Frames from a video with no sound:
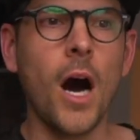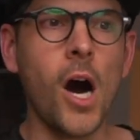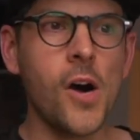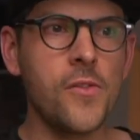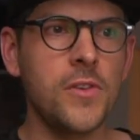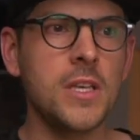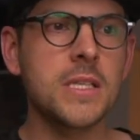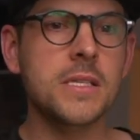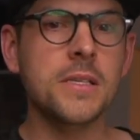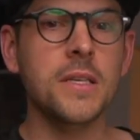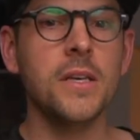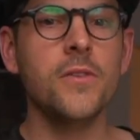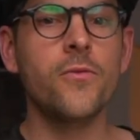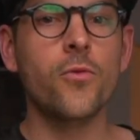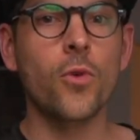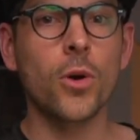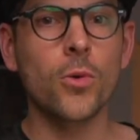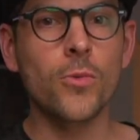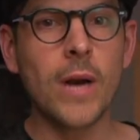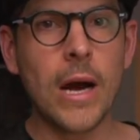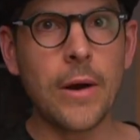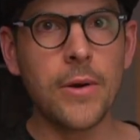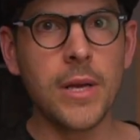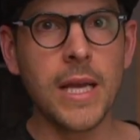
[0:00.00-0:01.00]
Obviously, if
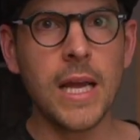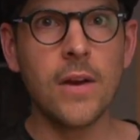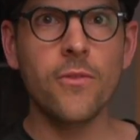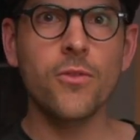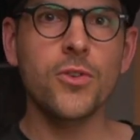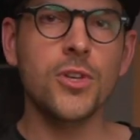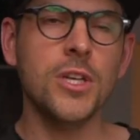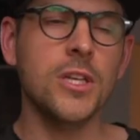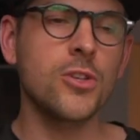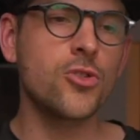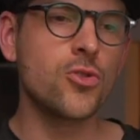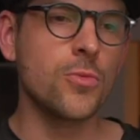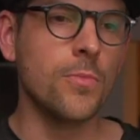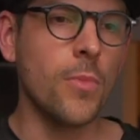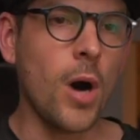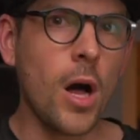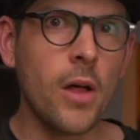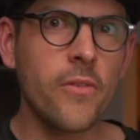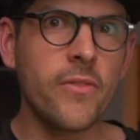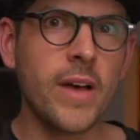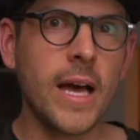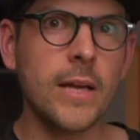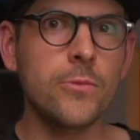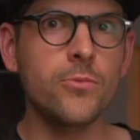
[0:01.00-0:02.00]
we're routing everything through
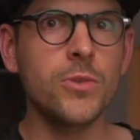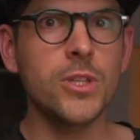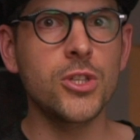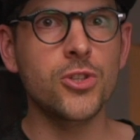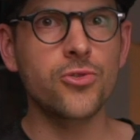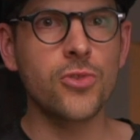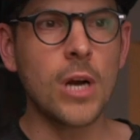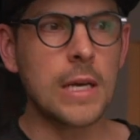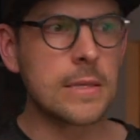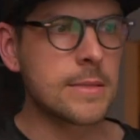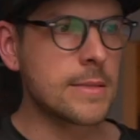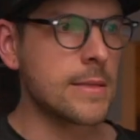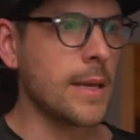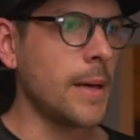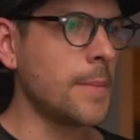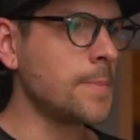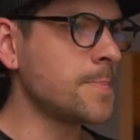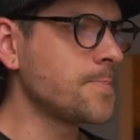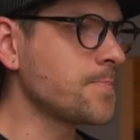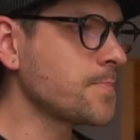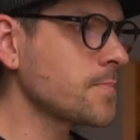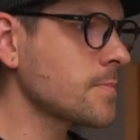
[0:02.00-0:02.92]
Mullvad, we trust them.